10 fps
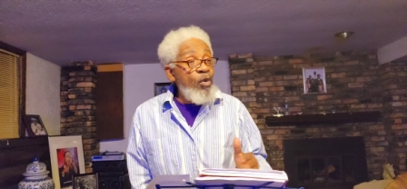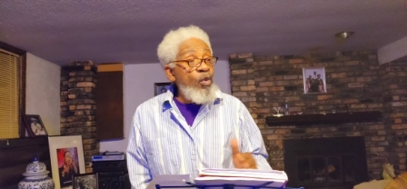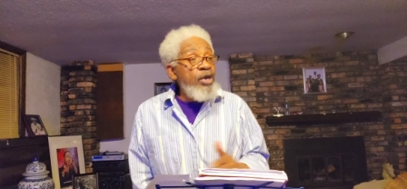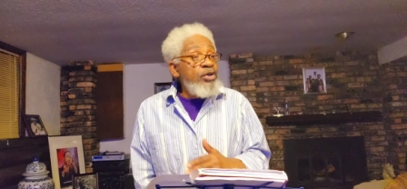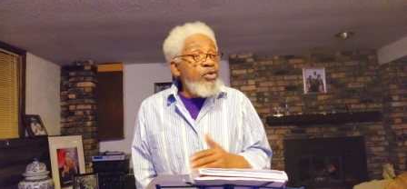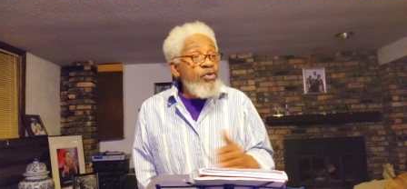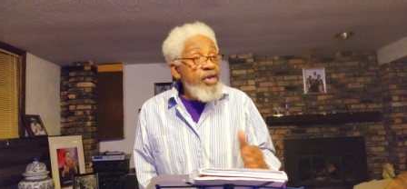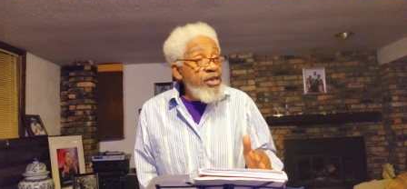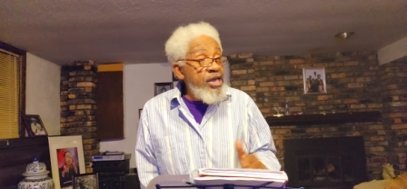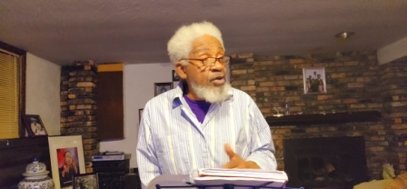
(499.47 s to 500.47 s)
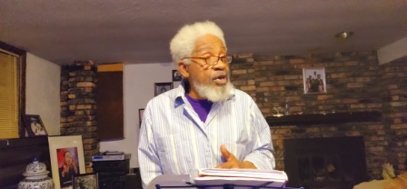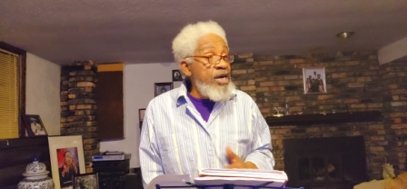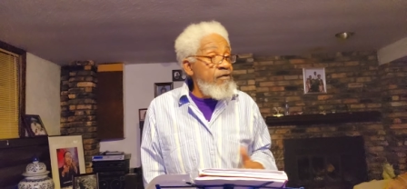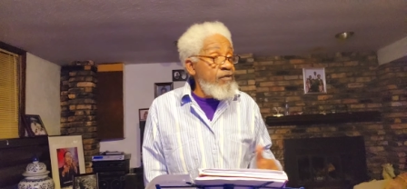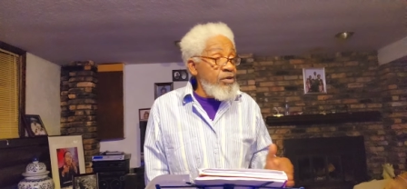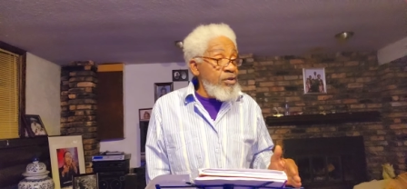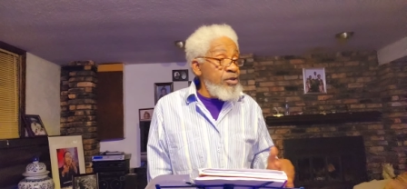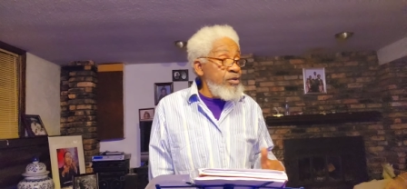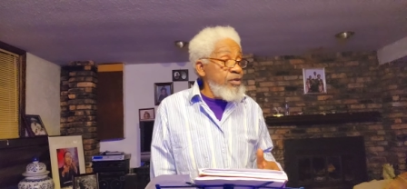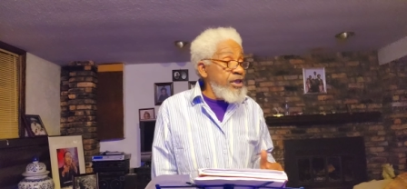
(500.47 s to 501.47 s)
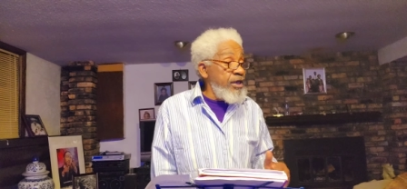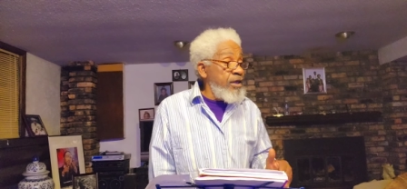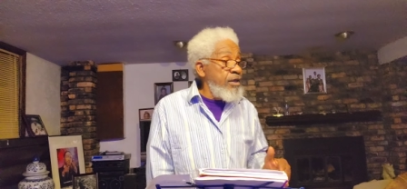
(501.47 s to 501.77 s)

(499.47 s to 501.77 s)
What do you think they're gonna have for you to do then?